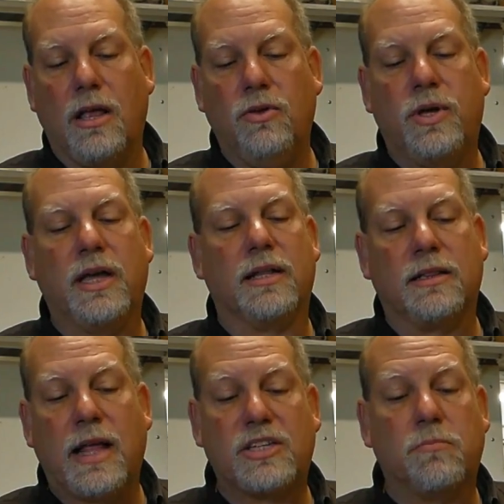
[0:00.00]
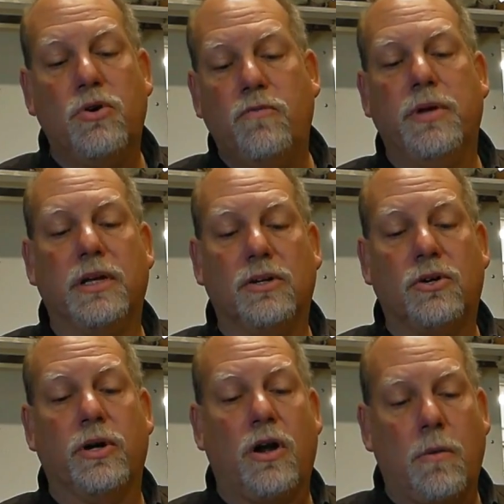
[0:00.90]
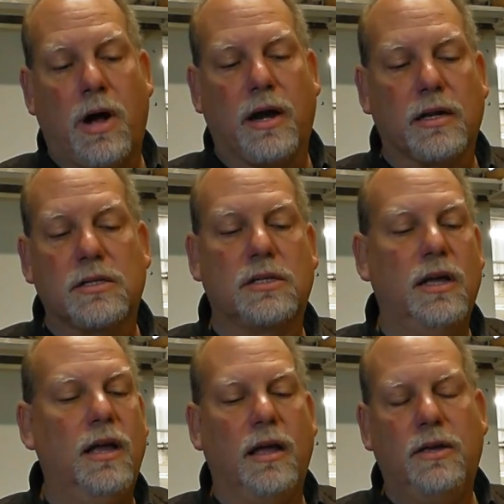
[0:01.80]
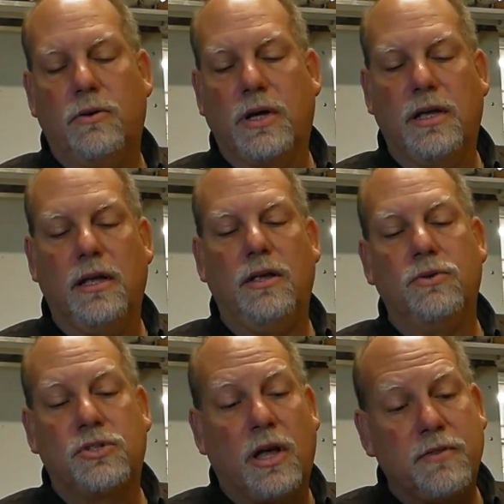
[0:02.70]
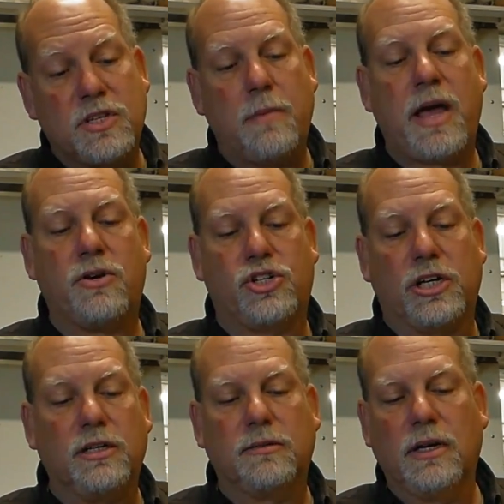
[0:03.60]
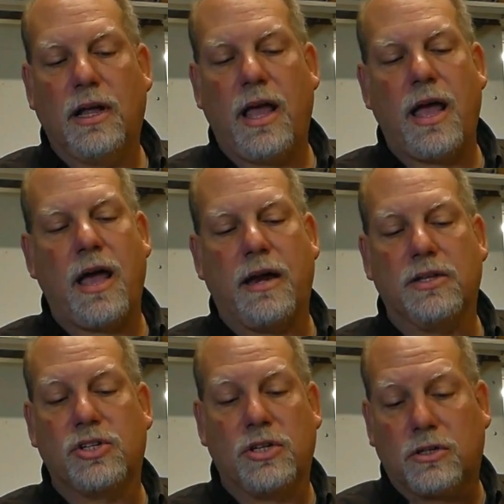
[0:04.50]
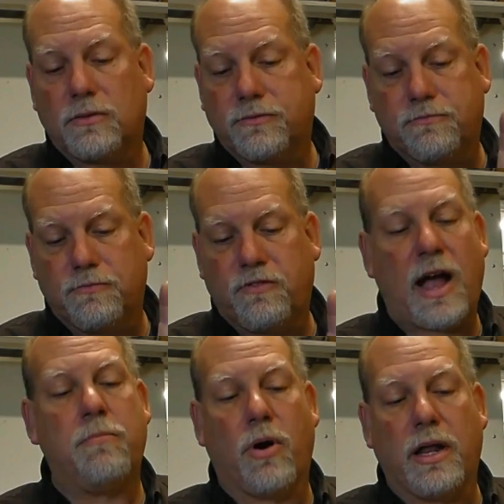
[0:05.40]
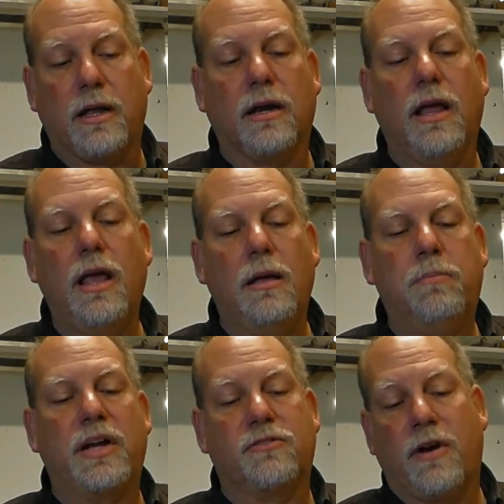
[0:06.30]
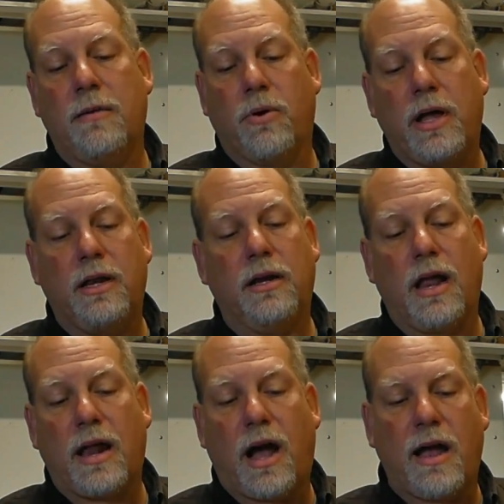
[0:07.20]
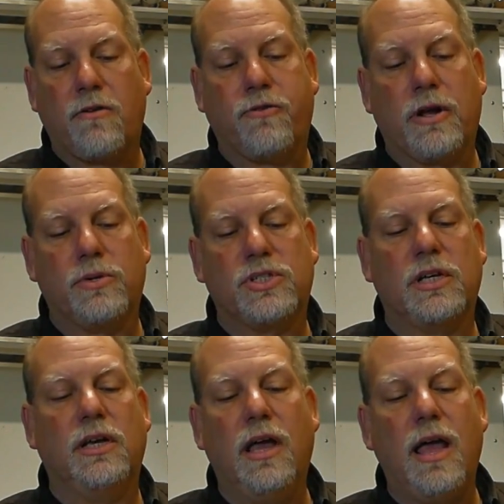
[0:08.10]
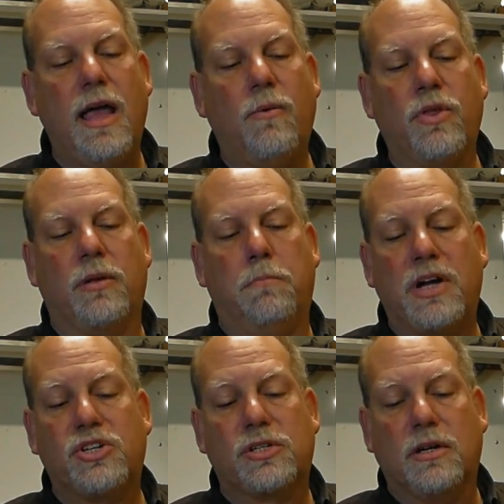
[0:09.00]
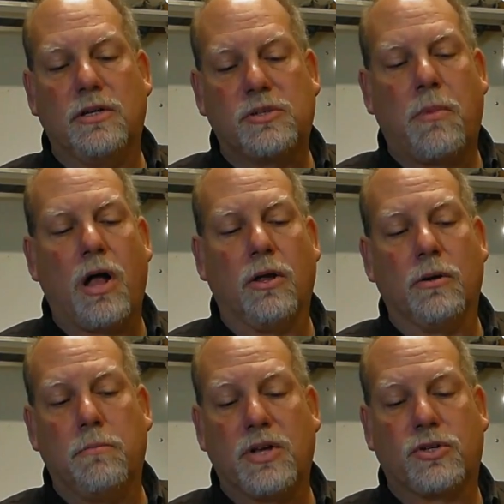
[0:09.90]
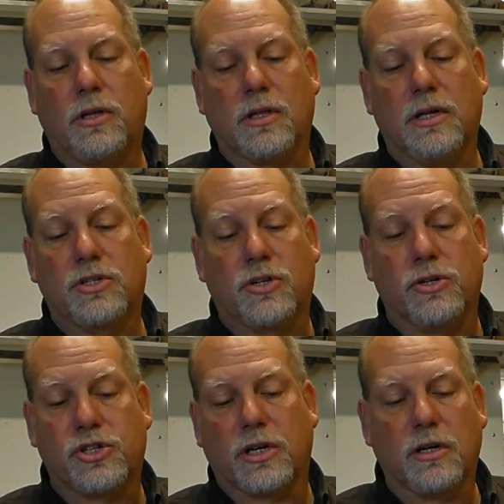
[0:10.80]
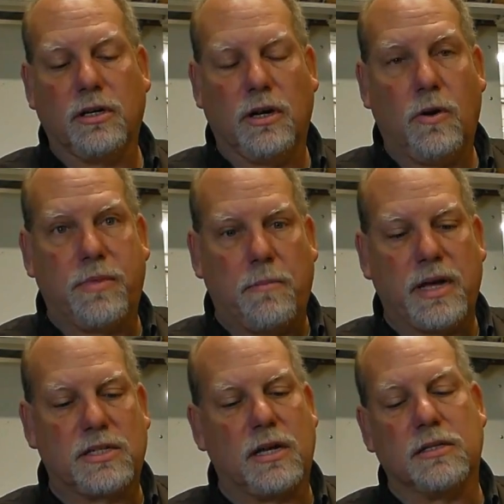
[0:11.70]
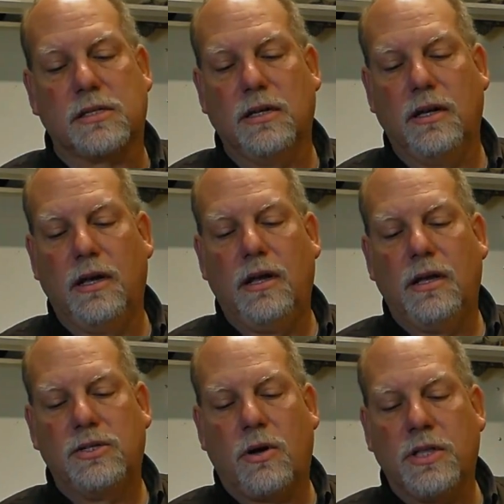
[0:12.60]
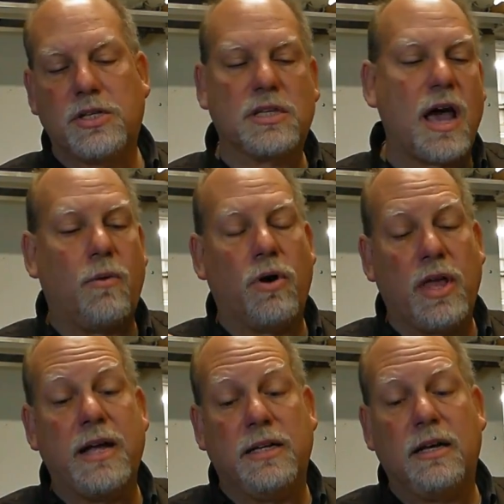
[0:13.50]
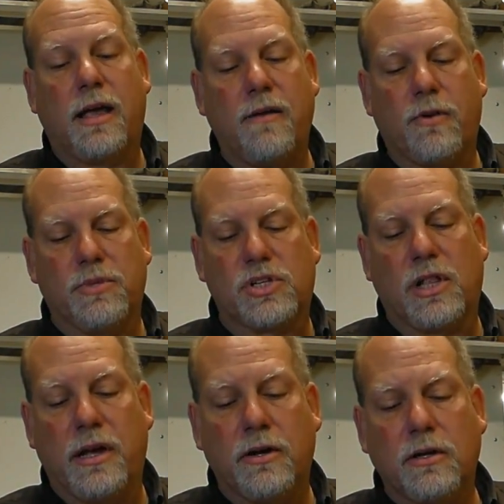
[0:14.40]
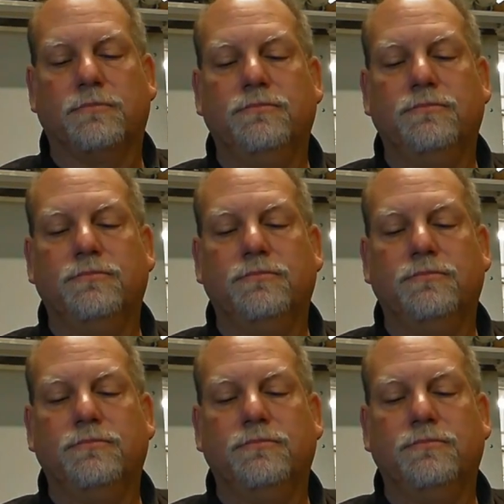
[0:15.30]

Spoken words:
you get less movement during harmonics. You still have the same energy and it's still vibrating, but it's vibrating at a higher frequency with a much smaller muzzle excursion. I hope that makes sense. So this is kind of where the idea came from the Slayer.